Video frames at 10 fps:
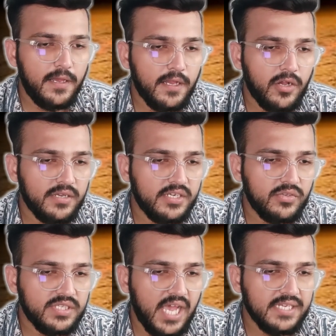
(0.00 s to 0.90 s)
According
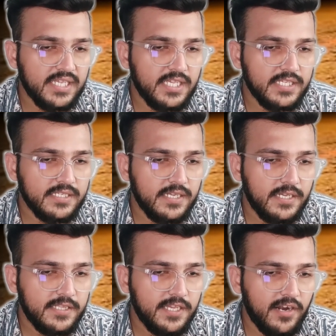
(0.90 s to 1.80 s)
to scientists,
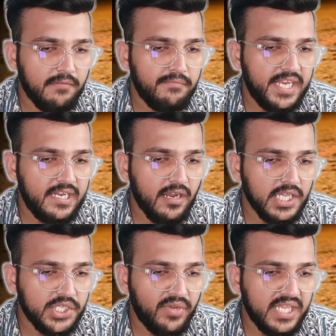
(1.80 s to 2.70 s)
there are many
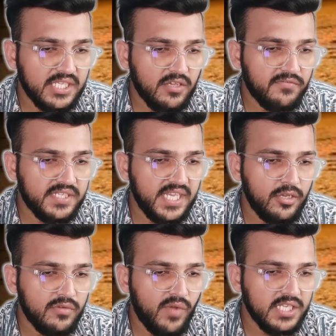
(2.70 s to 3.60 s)
large traces of
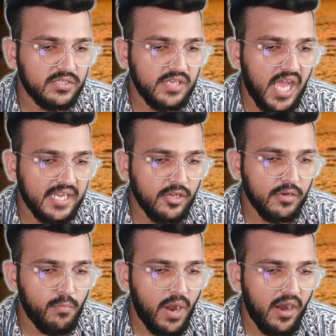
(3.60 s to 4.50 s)
xenon-129
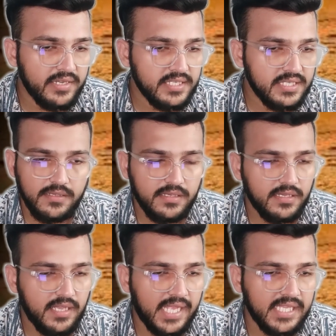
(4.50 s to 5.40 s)
on Mars,
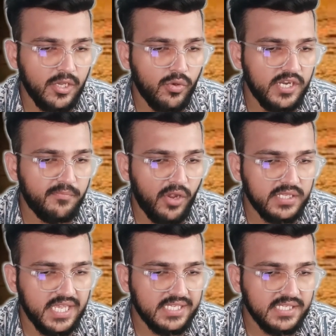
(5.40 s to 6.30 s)
and the only
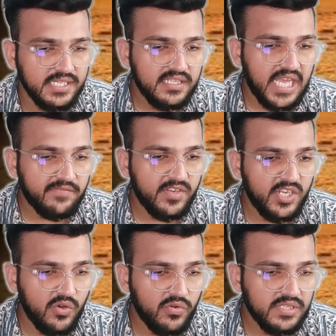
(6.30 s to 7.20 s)
process that we
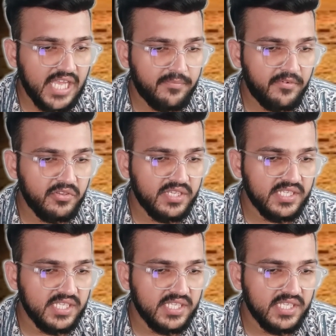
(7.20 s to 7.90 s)
know that produces